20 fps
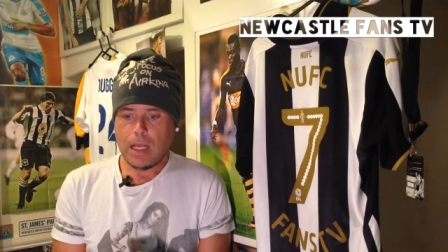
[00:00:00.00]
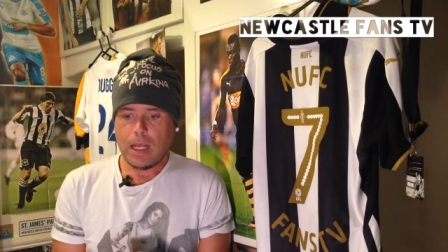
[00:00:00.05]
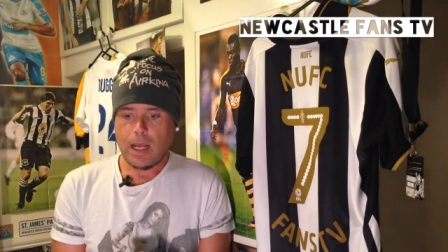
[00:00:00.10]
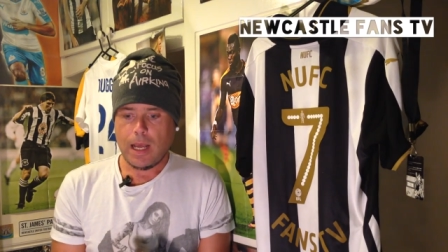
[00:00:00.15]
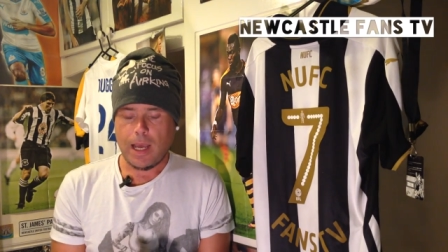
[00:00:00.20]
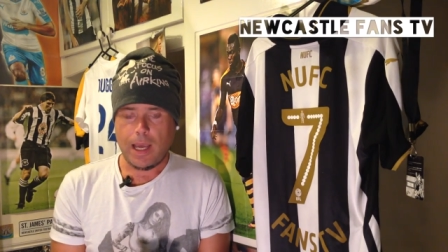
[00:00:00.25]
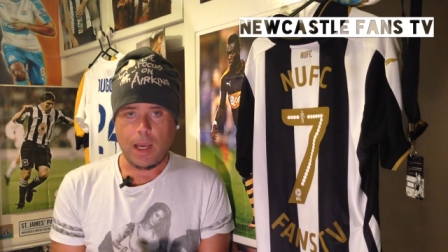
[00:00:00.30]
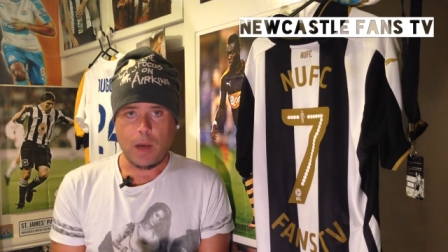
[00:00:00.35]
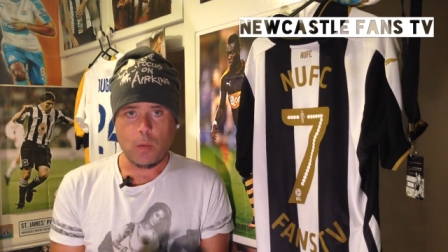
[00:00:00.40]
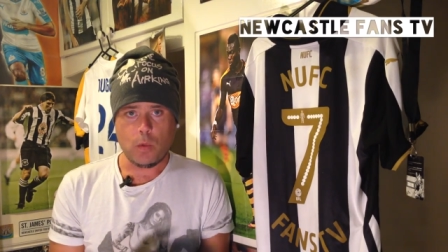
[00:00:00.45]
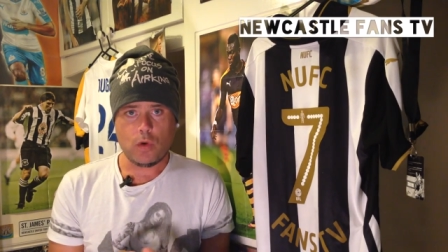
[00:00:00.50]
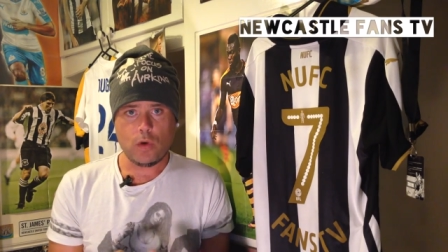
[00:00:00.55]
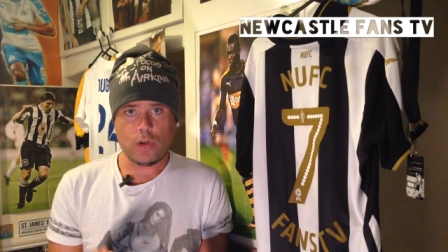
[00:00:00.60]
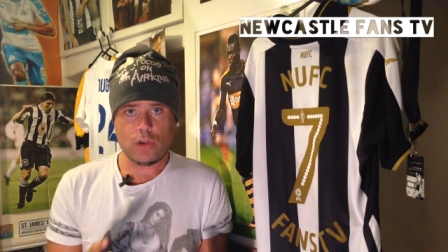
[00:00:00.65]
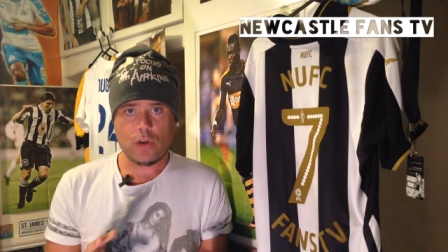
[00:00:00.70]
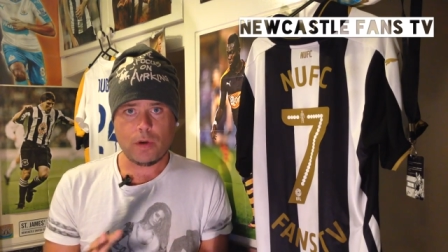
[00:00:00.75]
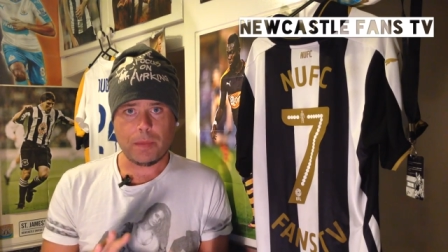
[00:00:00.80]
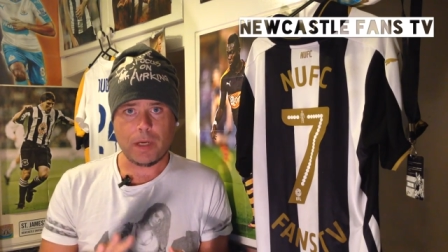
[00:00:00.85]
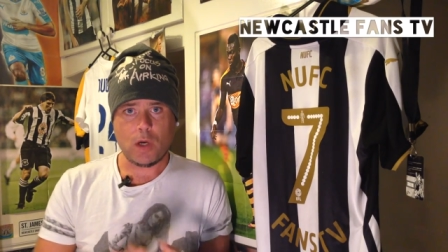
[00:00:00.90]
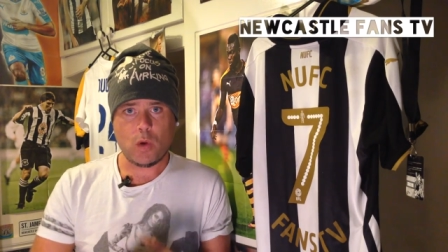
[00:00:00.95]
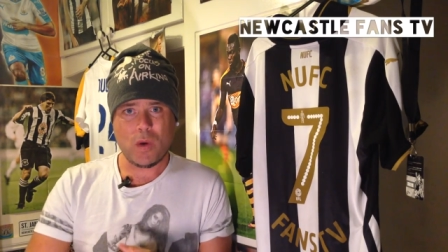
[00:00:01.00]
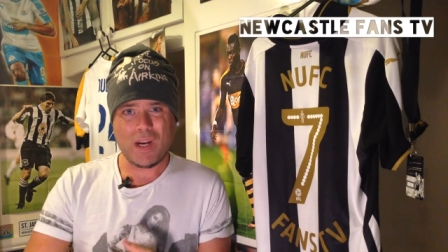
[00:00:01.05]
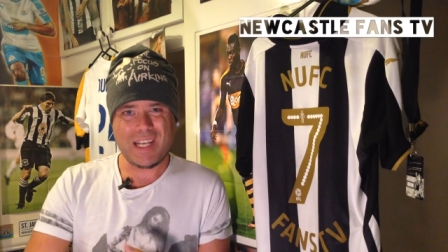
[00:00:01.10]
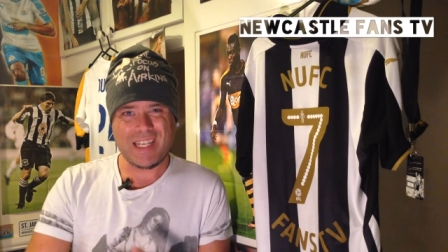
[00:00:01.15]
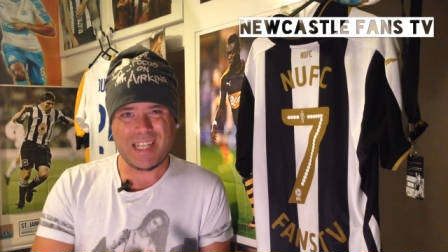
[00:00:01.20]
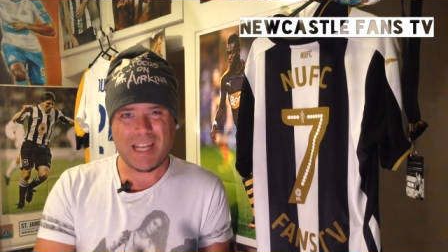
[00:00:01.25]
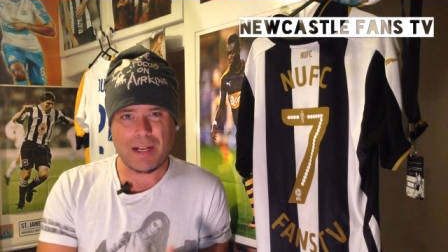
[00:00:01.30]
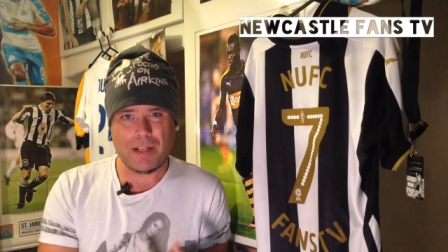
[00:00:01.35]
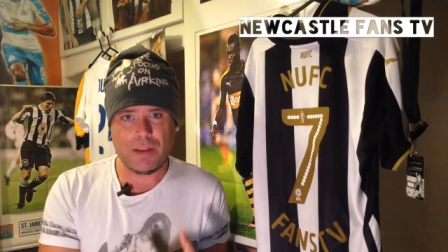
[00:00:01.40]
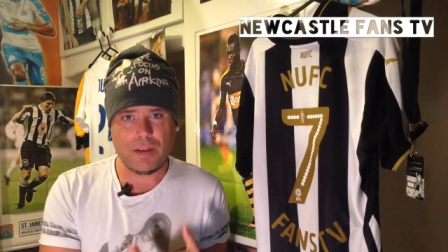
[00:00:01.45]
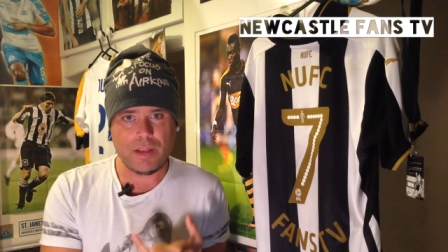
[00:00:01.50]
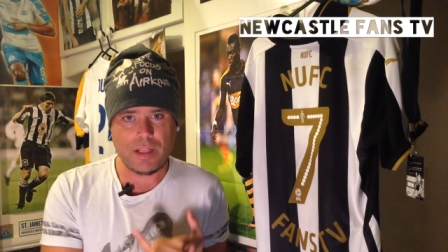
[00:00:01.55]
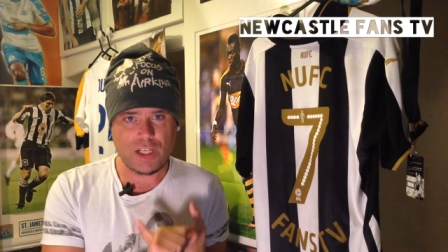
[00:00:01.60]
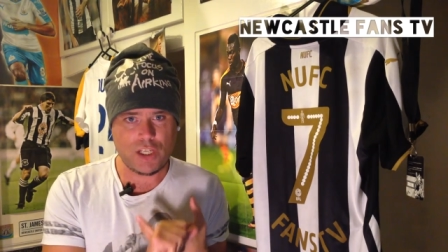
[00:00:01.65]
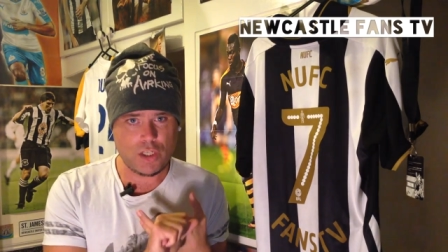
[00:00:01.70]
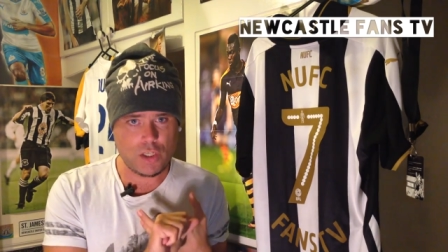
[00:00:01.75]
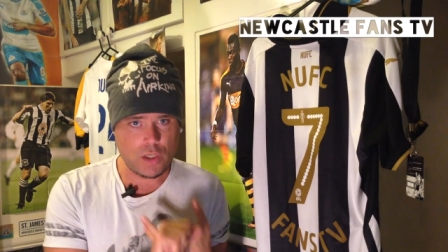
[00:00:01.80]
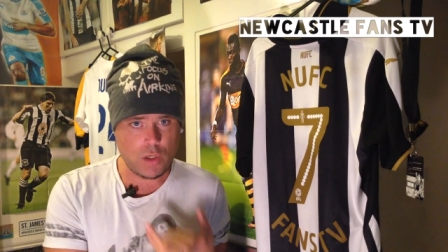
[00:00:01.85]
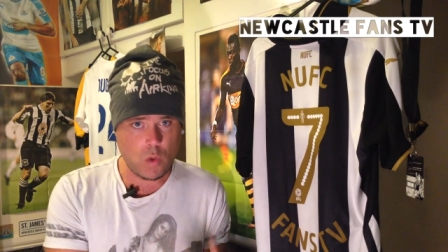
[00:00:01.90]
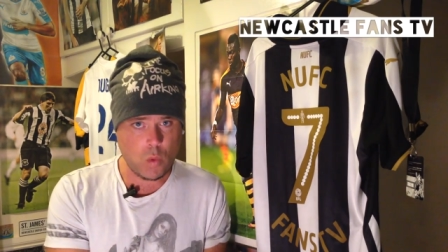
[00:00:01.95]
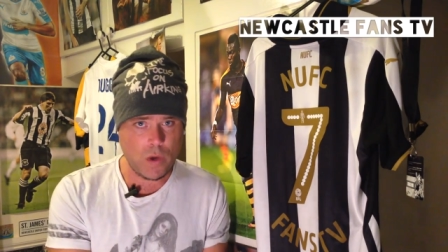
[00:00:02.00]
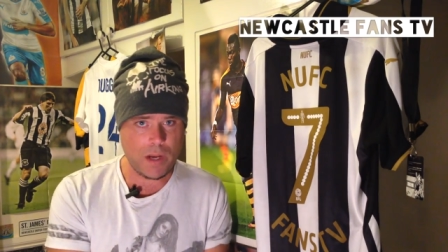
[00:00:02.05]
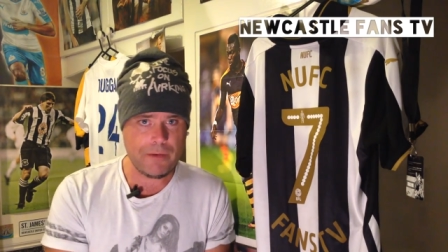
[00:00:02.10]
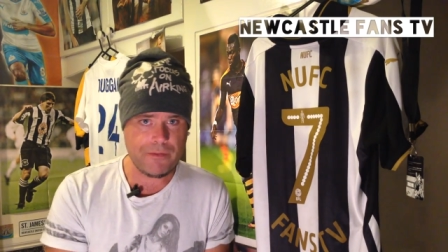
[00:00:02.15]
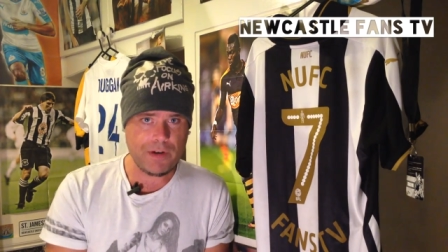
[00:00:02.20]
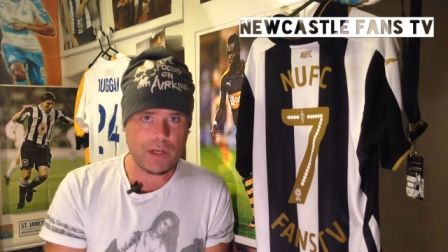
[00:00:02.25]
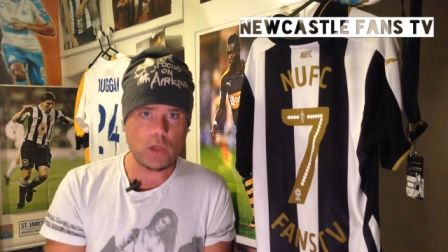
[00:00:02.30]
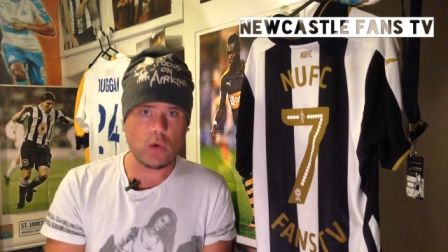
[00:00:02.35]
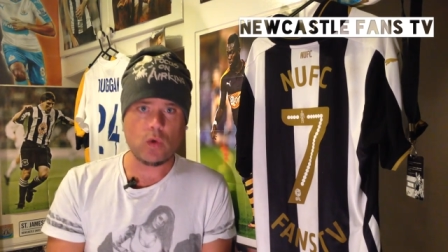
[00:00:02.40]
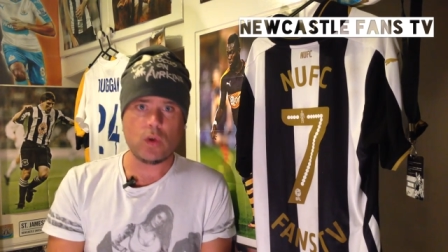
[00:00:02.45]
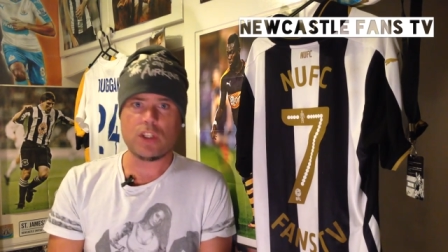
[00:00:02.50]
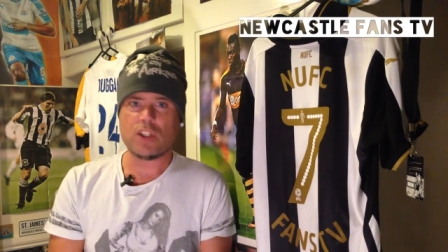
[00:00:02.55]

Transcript: Uh, we're going to talk about Quickly Dead. This is a quick video,